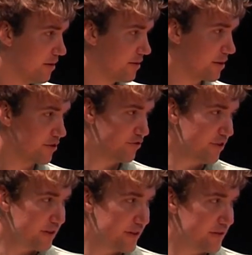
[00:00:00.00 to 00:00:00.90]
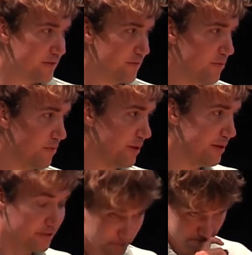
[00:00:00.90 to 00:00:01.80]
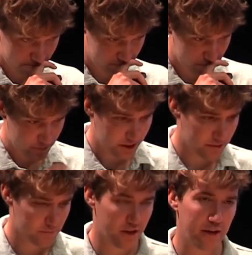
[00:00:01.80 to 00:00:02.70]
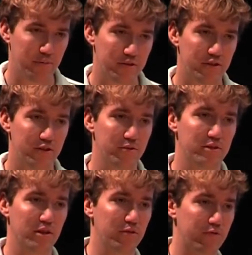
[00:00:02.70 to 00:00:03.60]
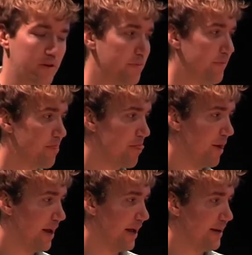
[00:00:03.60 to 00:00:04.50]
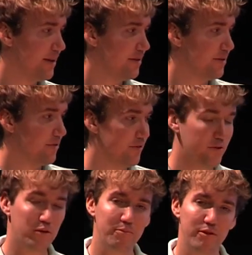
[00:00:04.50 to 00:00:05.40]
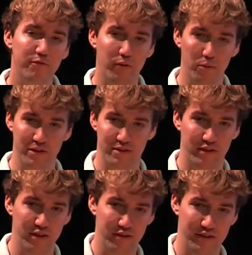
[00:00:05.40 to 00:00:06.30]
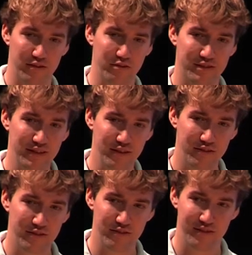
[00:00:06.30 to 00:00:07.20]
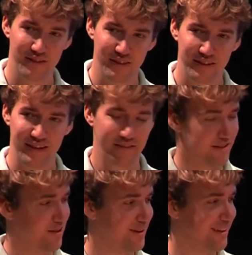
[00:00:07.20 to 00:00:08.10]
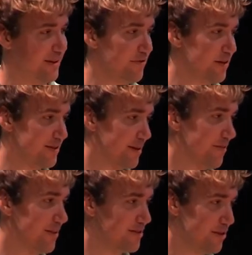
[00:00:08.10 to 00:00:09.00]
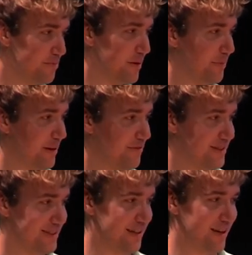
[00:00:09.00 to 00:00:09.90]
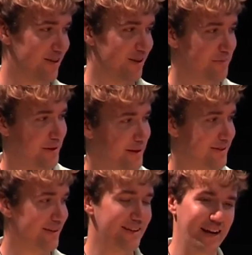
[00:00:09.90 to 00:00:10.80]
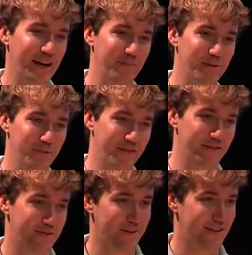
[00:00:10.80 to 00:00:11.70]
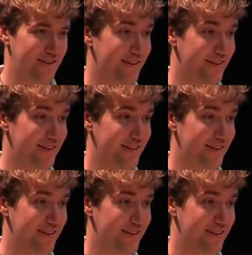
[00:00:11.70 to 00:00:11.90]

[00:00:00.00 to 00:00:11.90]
To construct this, we were able to do so from any normal forward secure digital signatures Kind of the only difference of this new primitive is that our updates need to happen with respect to